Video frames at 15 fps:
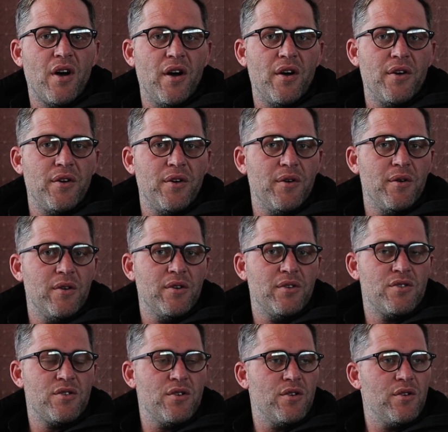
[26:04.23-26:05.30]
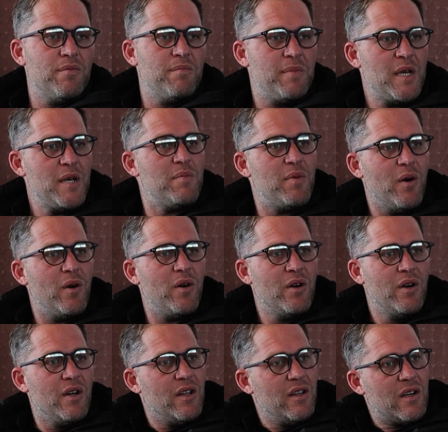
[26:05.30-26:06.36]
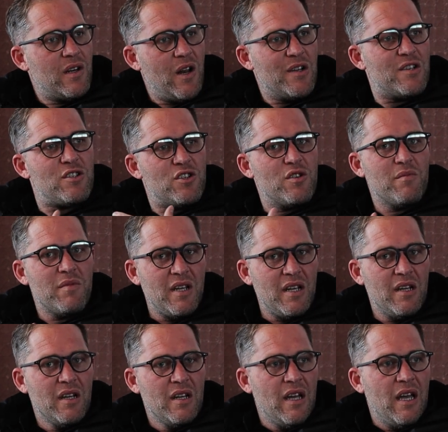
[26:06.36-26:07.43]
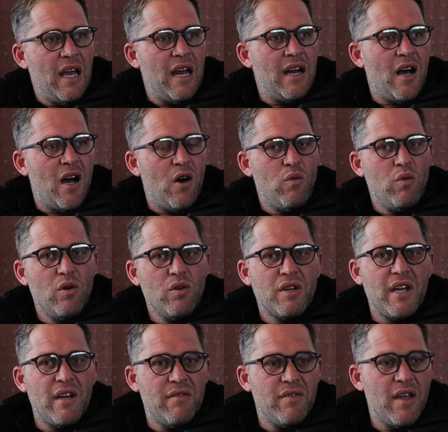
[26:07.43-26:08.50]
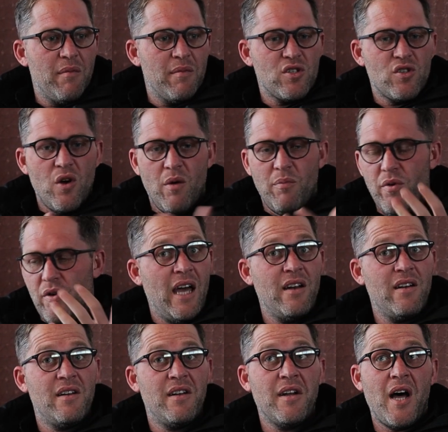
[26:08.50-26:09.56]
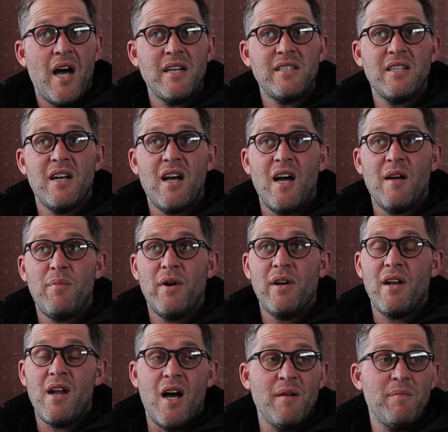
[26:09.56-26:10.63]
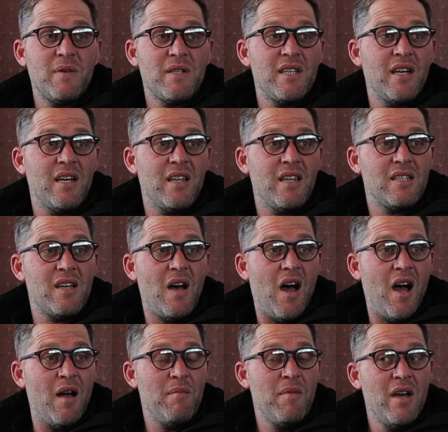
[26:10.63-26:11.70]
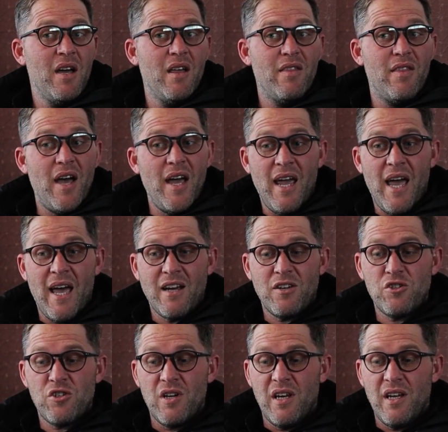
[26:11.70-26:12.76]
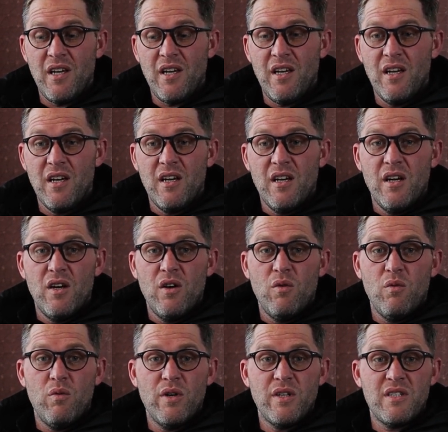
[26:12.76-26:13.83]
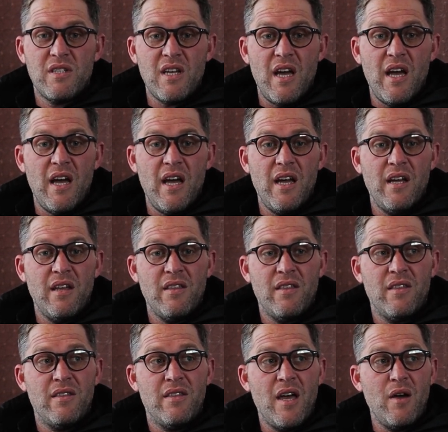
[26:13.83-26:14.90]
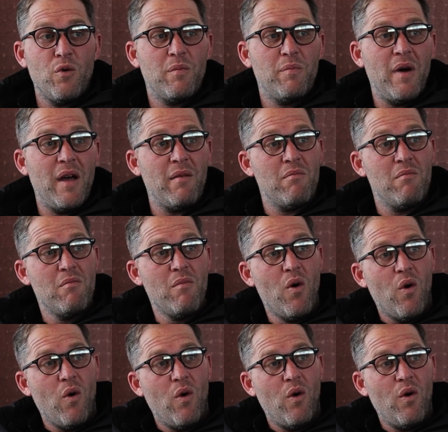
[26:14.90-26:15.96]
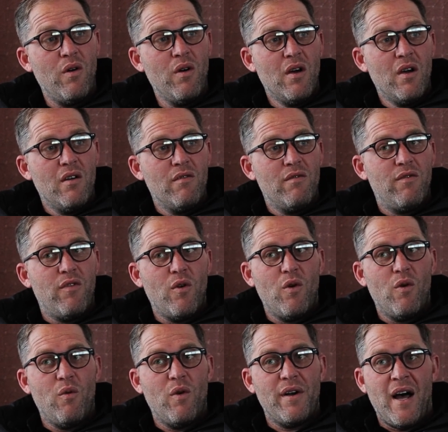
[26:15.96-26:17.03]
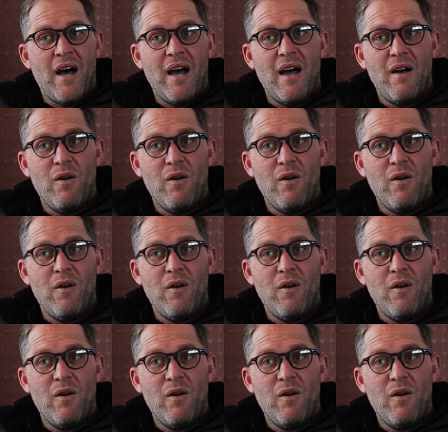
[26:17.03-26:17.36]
go to people close to me, and I will give them a sample, and 99.9% of the time, they actually would say they would pay more for what